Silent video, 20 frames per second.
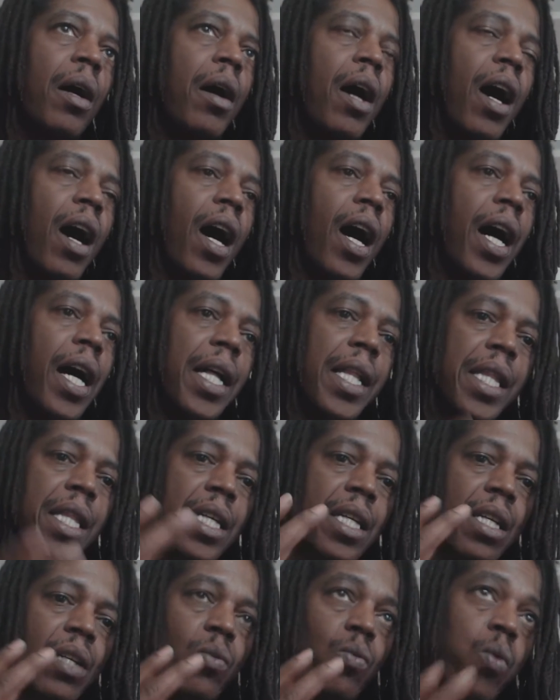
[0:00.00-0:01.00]

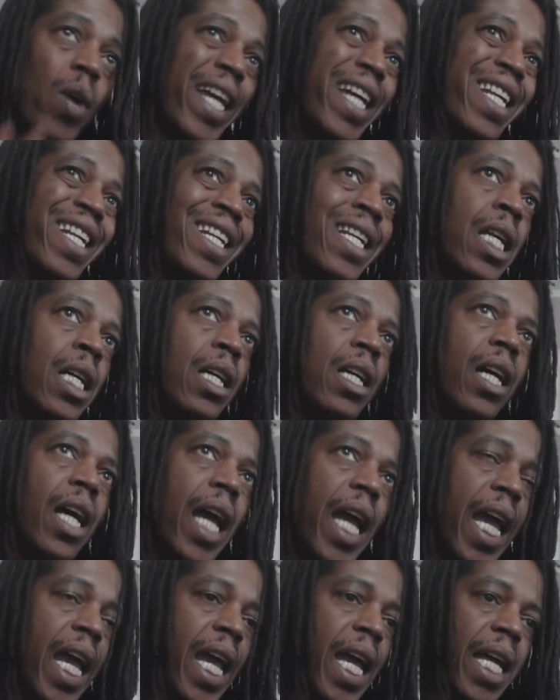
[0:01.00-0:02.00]
the wind,
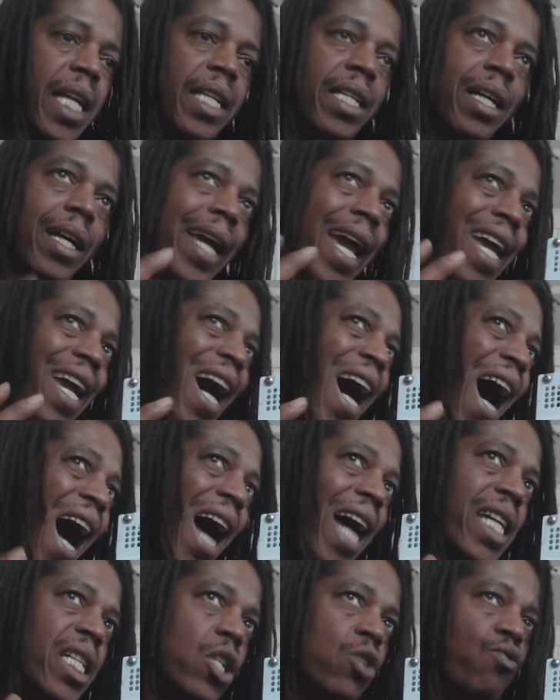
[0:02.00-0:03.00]
and a
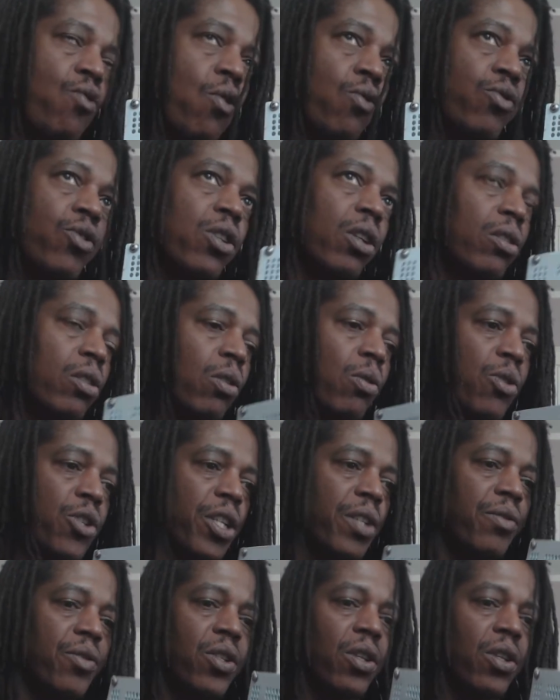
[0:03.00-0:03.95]
hydro solution.